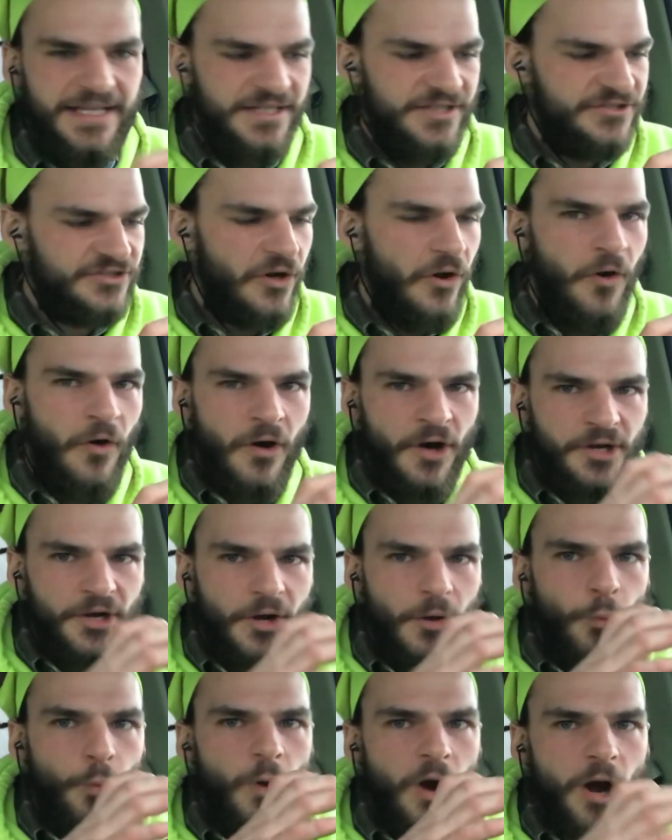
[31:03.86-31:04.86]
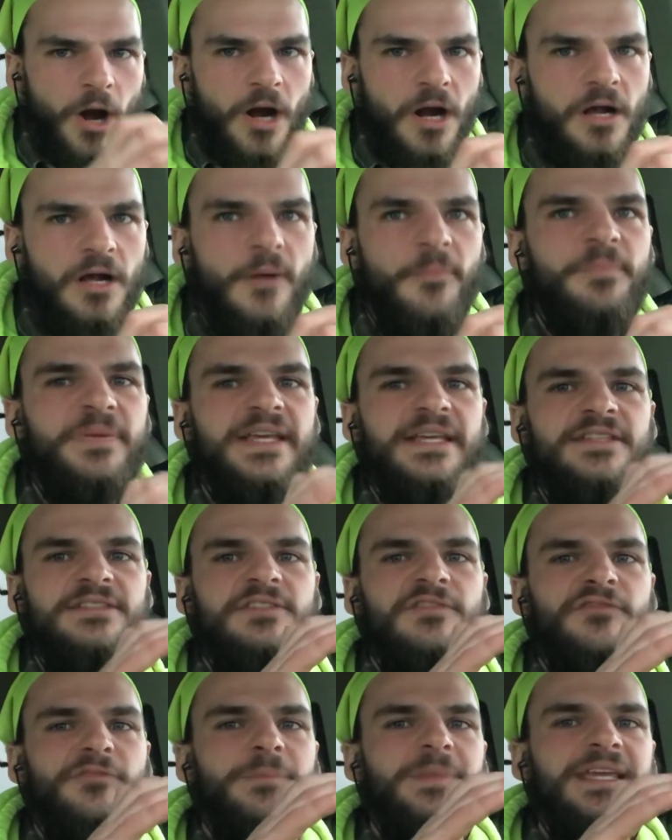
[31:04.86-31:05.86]
is on a work, a piece
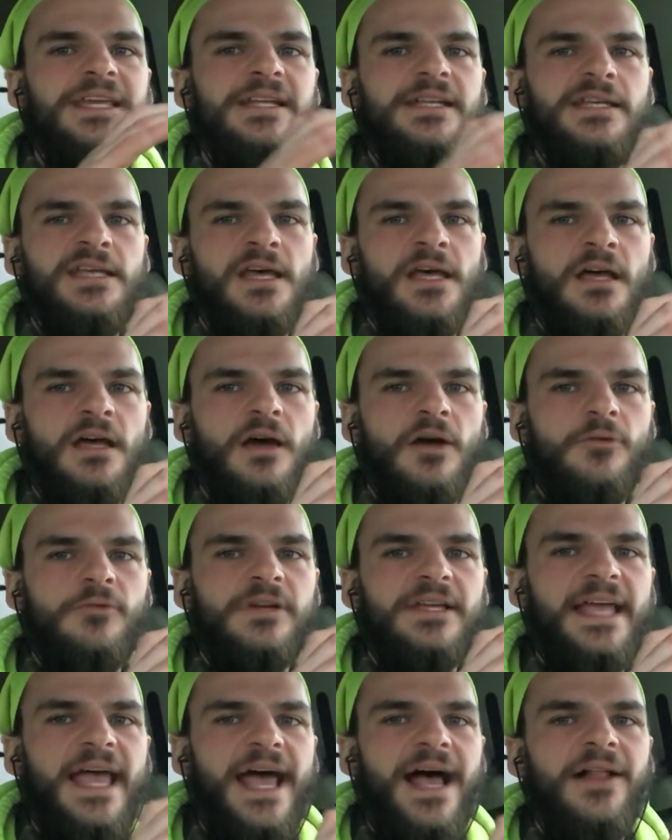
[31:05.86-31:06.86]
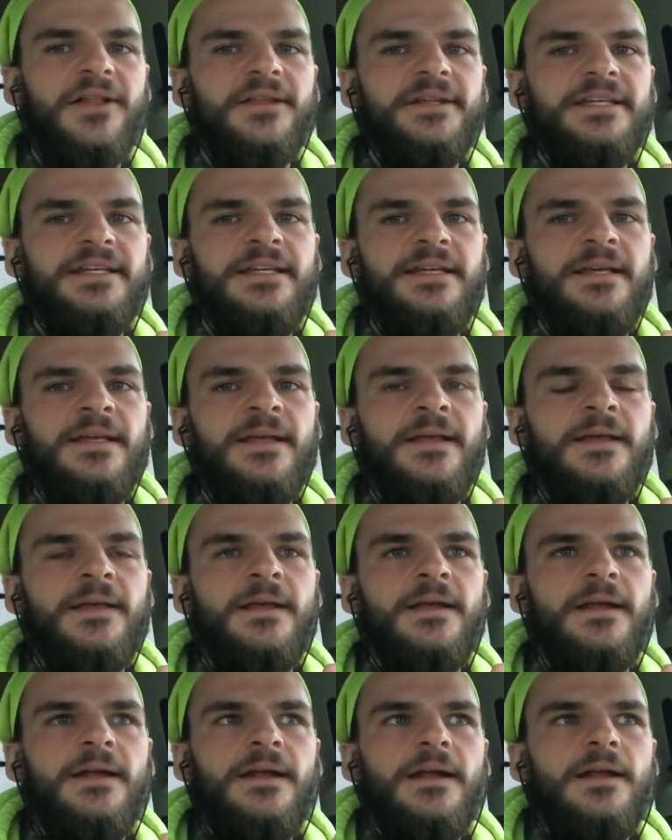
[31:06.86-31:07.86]
of media, a reality,
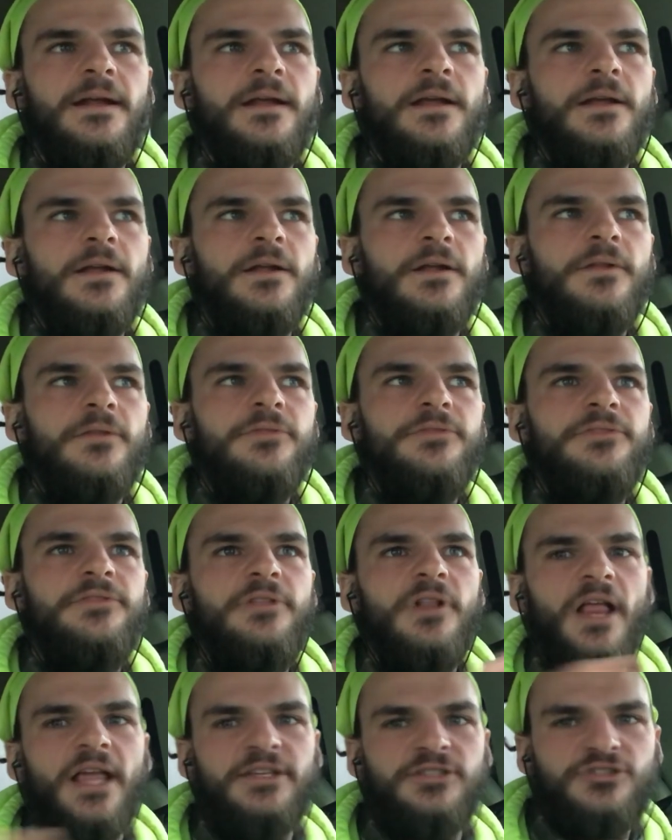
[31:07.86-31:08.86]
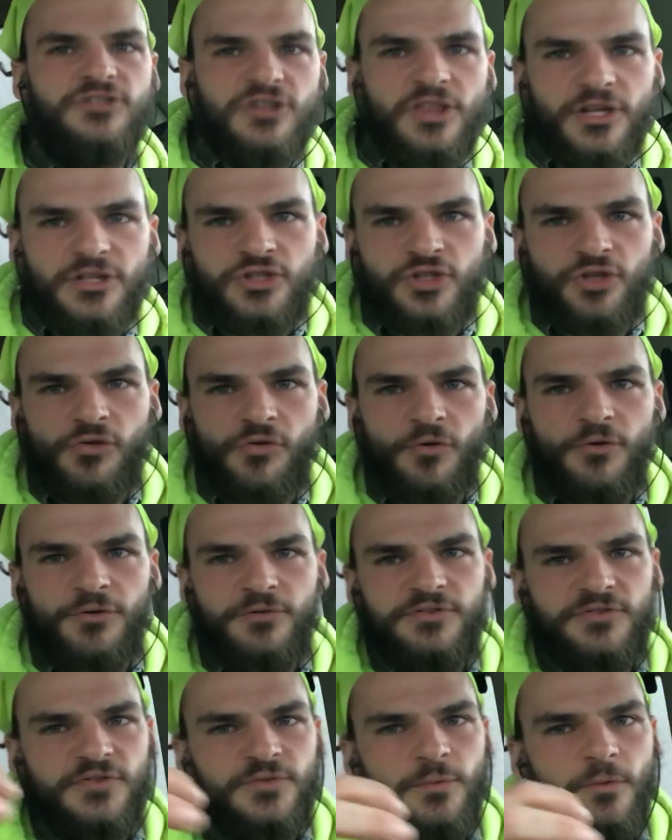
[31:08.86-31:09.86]
like the
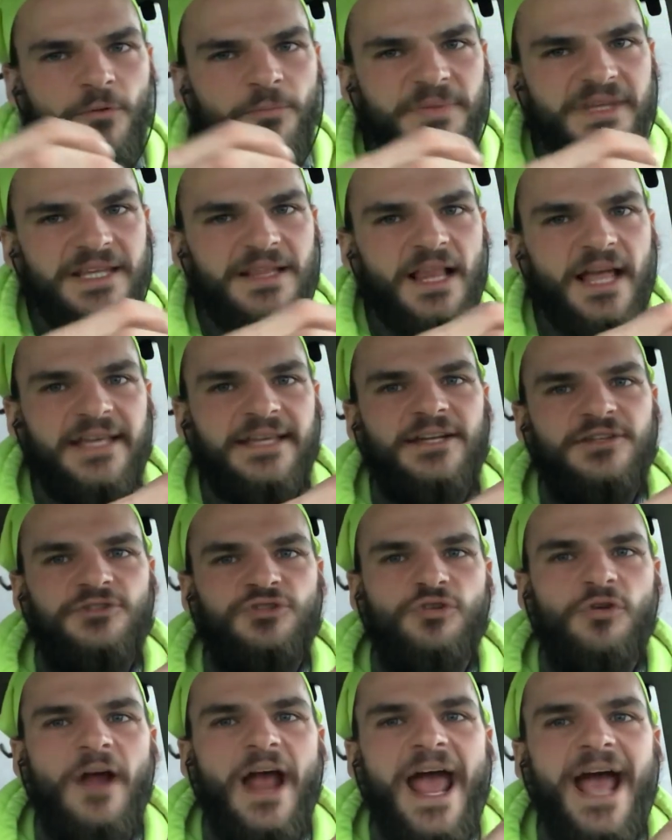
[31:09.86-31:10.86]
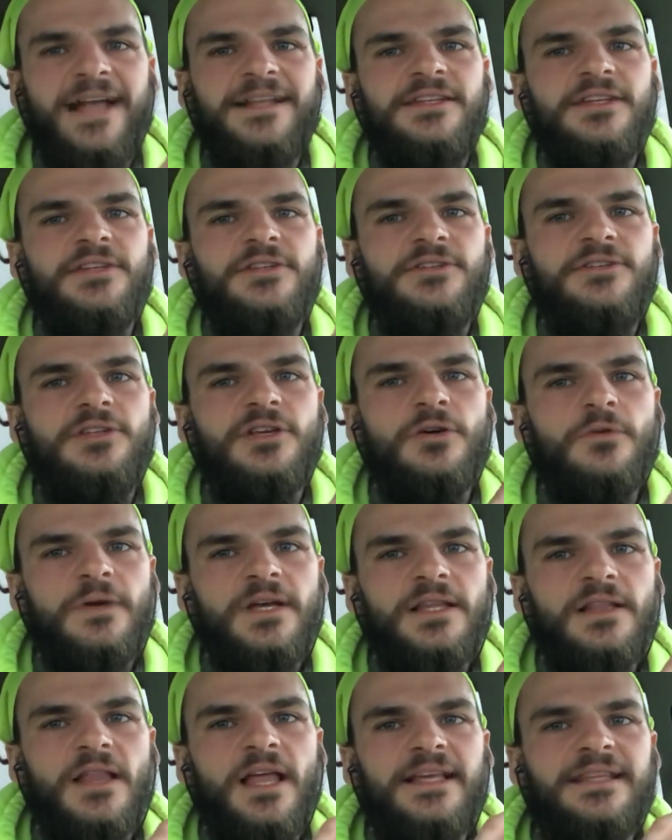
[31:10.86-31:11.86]
truths will be like attracted to
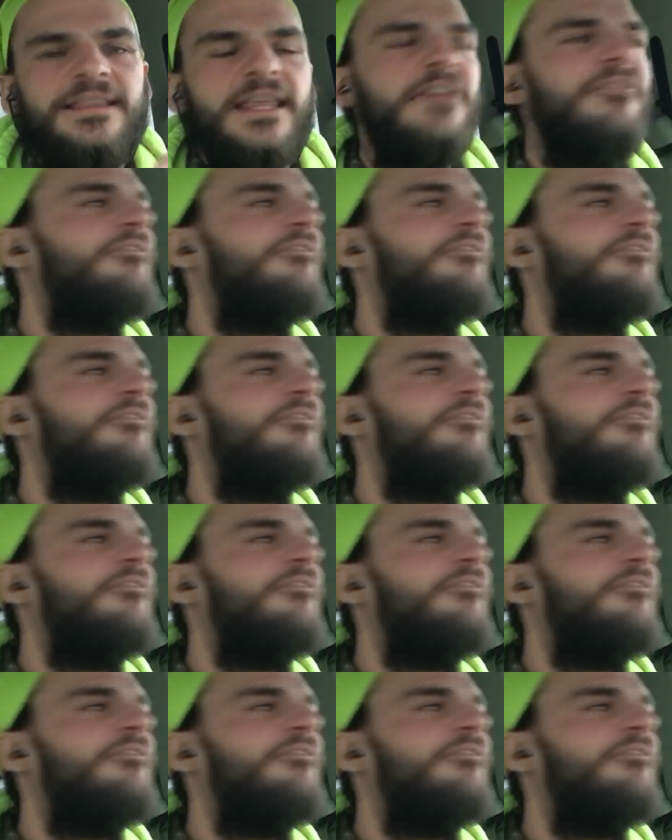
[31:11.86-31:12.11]
it. Like they